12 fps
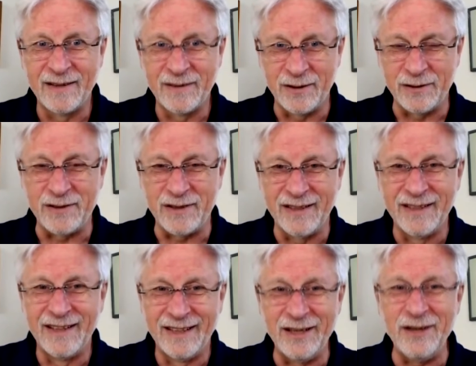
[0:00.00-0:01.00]
Because
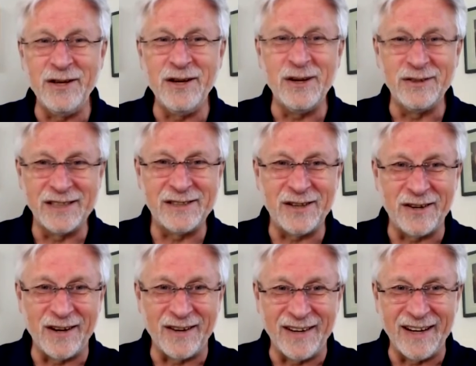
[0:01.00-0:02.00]
you know the
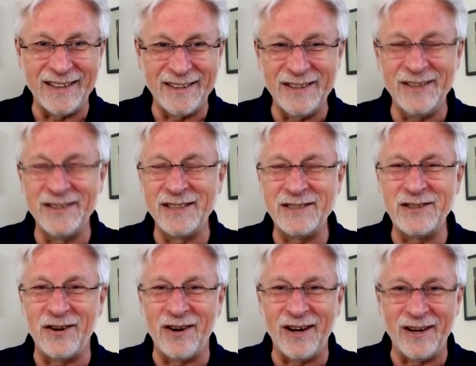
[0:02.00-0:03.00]
story, right? You know the
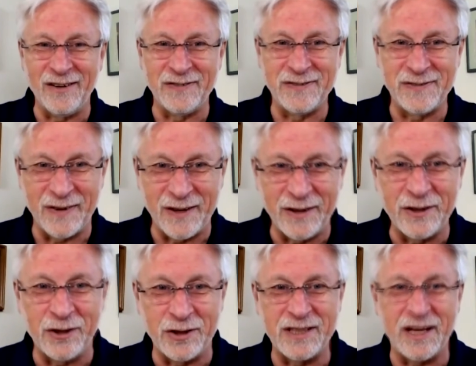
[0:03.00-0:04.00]
story of
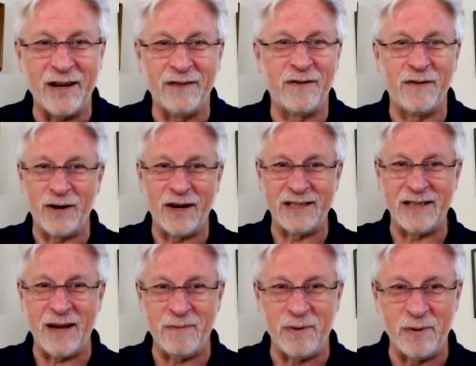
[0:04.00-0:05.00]
yourself, for
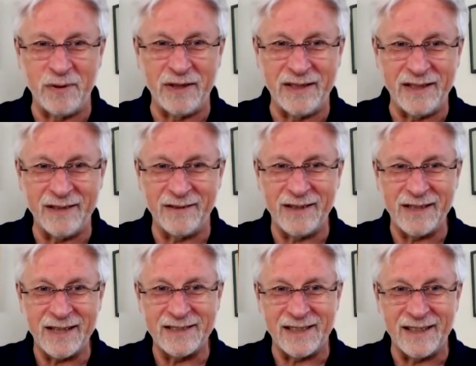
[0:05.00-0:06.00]
example, with the
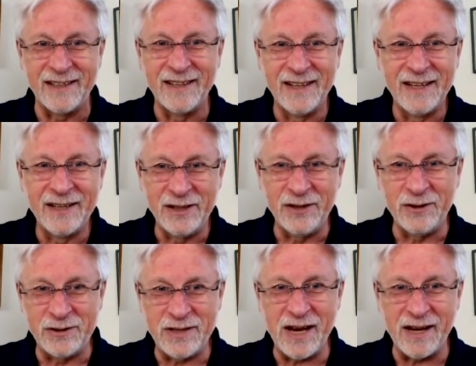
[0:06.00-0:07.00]
iridesa.
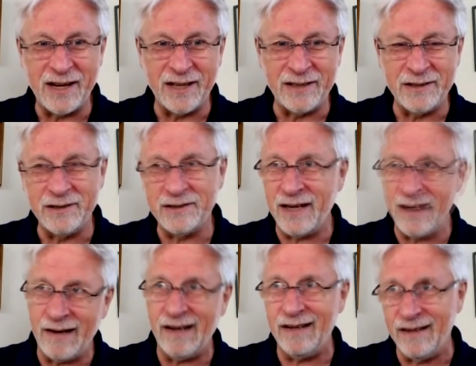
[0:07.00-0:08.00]
You take it and you say,
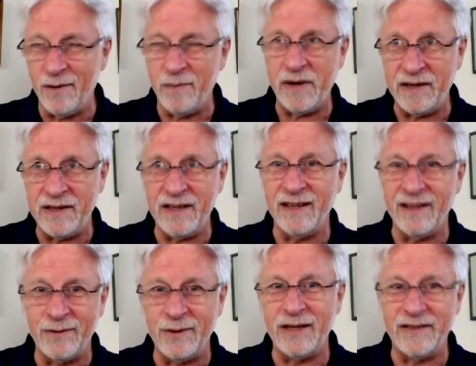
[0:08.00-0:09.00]
no big deal,
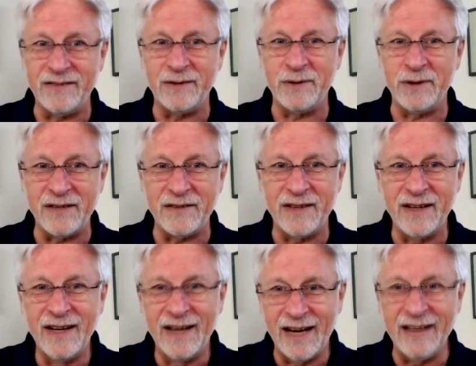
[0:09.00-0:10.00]
whatever.
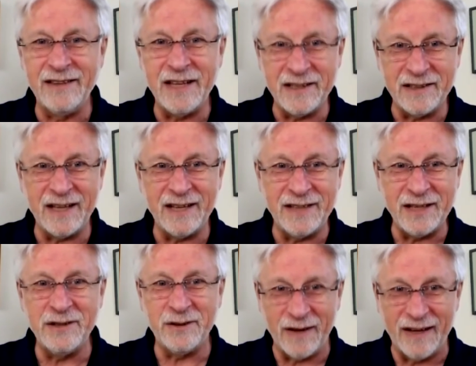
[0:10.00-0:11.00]
And
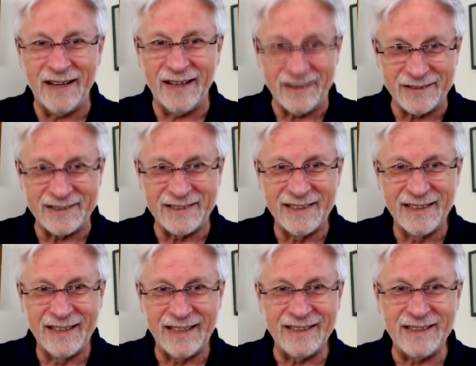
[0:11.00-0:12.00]
then you run out.
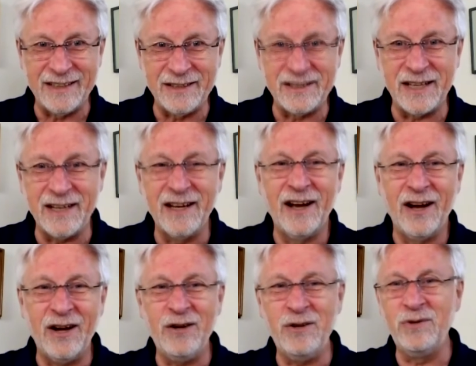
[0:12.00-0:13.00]
And then you say,
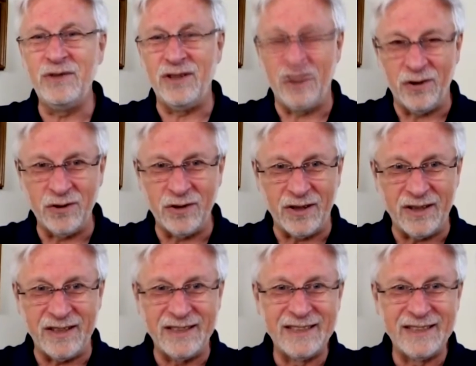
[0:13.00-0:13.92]
oh, Lord.